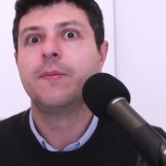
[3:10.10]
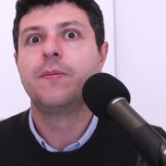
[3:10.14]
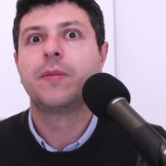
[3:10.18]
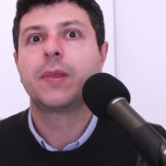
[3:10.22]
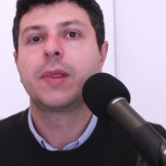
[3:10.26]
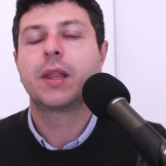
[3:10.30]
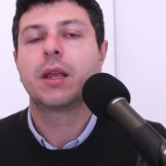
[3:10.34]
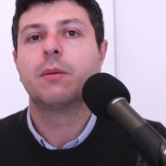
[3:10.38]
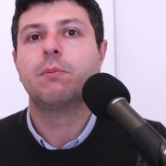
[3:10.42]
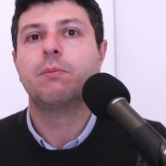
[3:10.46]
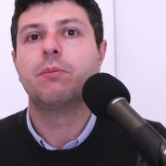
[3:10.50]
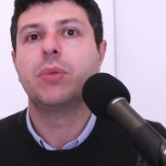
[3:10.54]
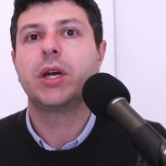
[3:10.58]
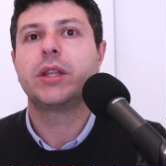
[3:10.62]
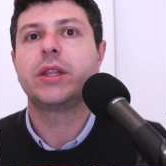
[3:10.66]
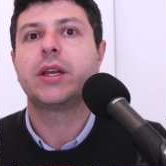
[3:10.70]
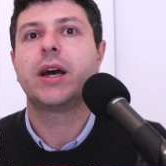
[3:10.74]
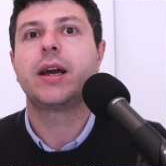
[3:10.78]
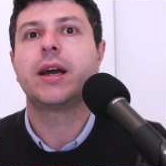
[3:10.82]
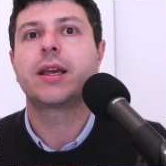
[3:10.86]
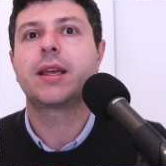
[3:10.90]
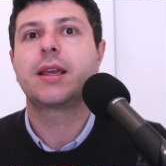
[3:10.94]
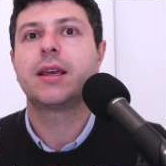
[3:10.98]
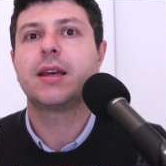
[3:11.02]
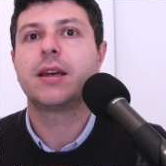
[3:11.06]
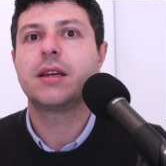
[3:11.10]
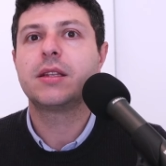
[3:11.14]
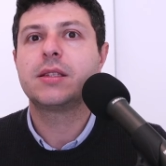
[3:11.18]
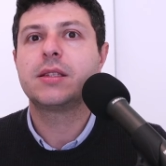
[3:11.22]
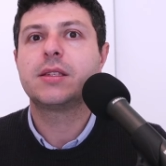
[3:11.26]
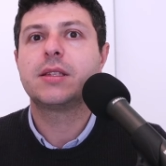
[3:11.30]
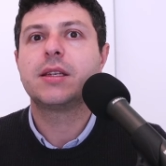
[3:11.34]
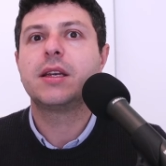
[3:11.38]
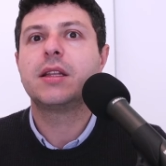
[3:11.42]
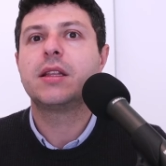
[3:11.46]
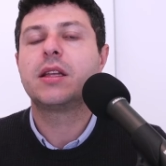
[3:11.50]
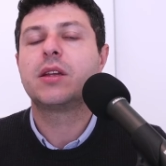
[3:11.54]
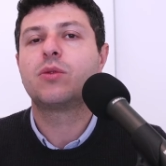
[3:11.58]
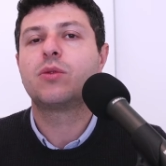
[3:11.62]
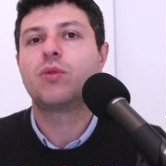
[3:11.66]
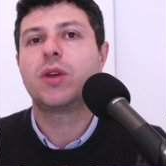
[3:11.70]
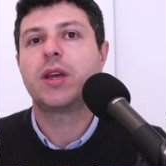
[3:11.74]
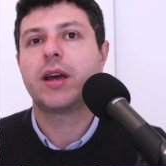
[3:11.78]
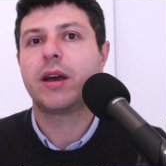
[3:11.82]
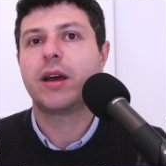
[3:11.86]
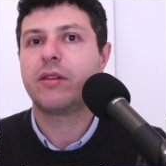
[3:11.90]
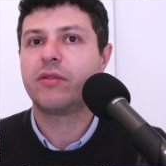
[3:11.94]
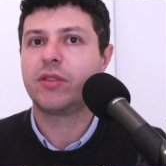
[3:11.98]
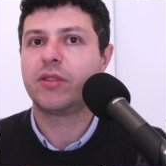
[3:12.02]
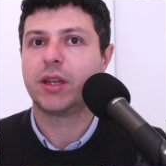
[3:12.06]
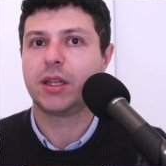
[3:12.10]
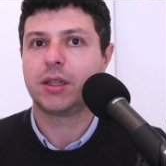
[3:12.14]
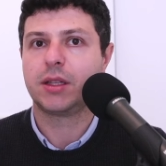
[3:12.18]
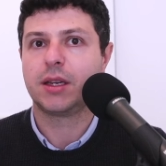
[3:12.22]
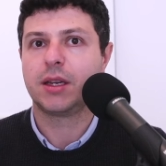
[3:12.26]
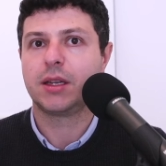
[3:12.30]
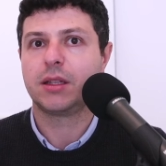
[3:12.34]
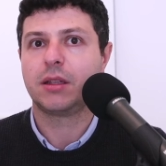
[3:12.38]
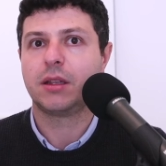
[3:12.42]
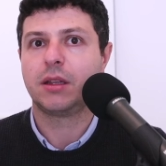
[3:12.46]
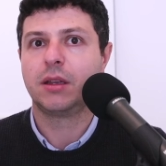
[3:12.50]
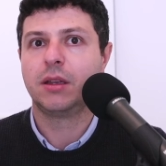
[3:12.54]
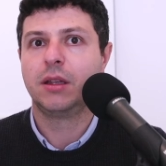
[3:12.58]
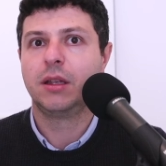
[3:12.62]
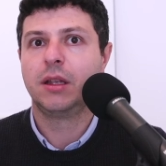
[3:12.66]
But I can't say that we have that yet.